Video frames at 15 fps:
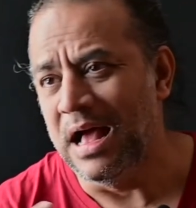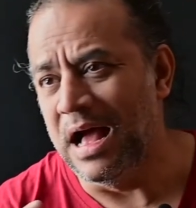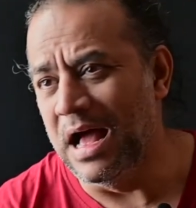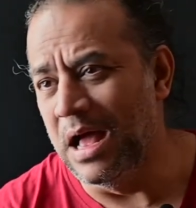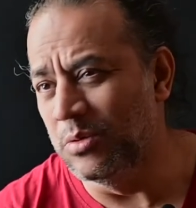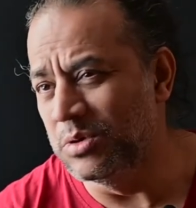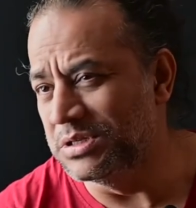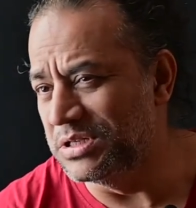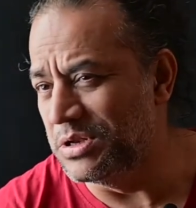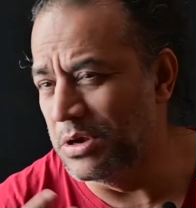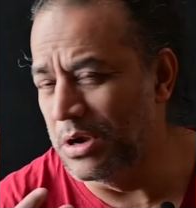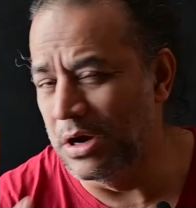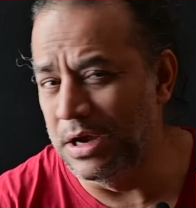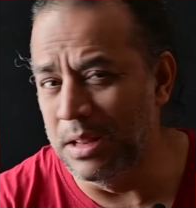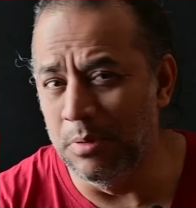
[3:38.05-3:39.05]
I was
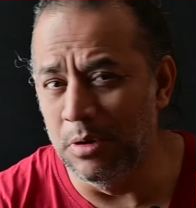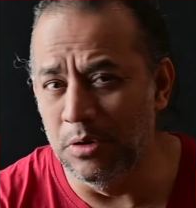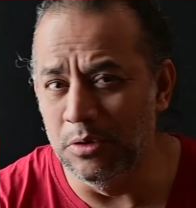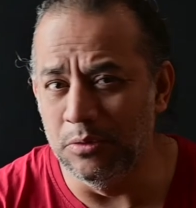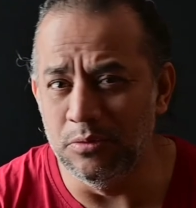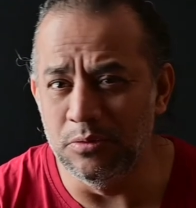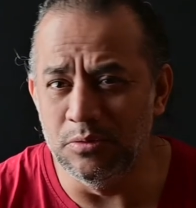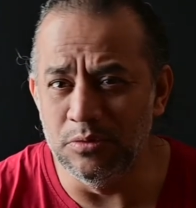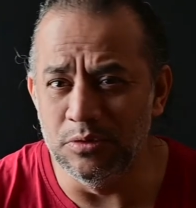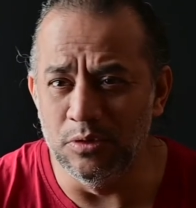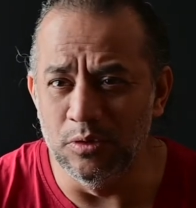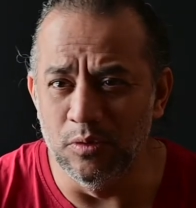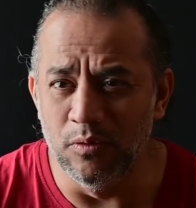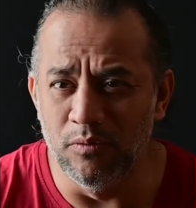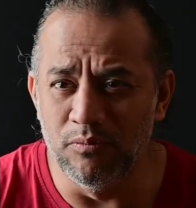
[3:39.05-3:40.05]
not able
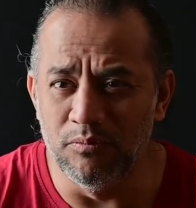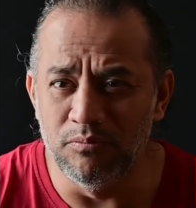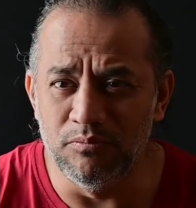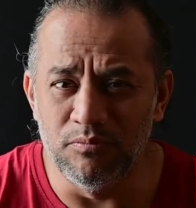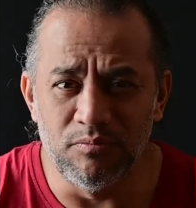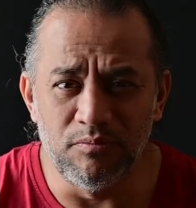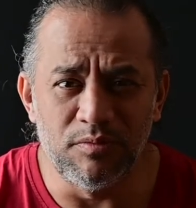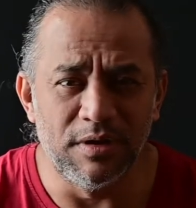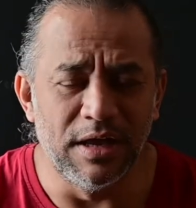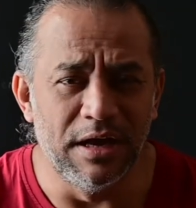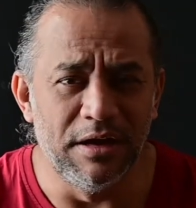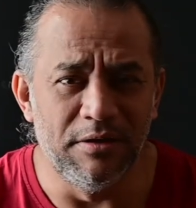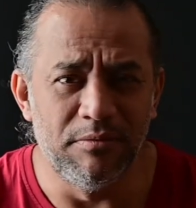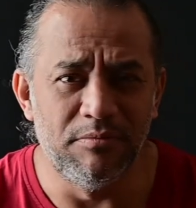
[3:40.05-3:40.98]
to get